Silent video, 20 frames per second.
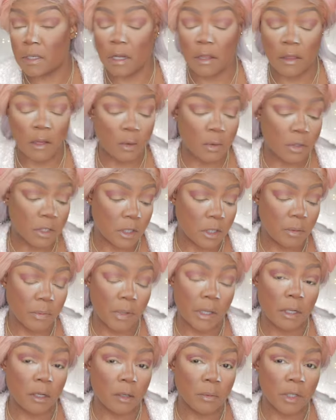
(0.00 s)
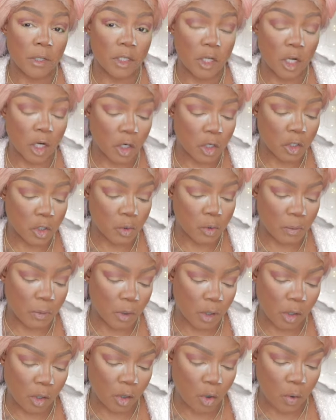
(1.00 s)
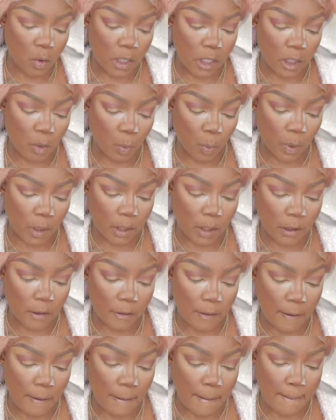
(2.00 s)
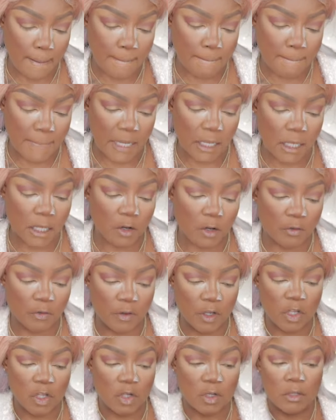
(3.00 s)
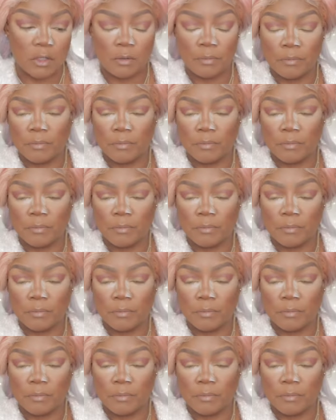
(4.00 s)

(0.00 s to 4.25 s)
I thought it was going to be a little bit darker, so I'm going to go in with Make It Official.